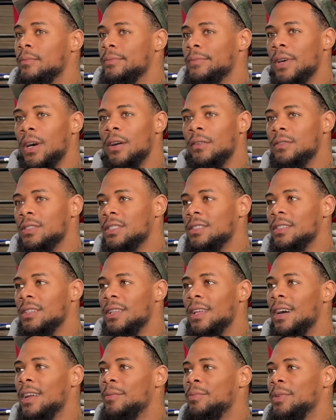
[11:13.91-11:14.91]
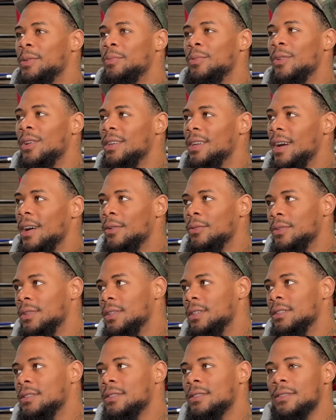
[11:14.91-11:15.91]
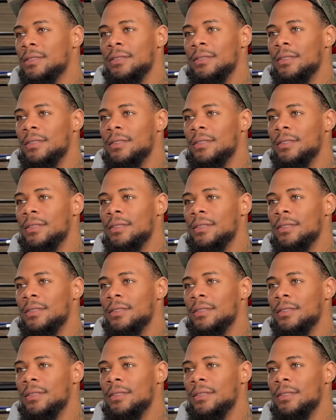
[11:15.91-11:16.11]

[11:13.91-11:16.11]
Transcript: Obviously, a lot of people are doubting us,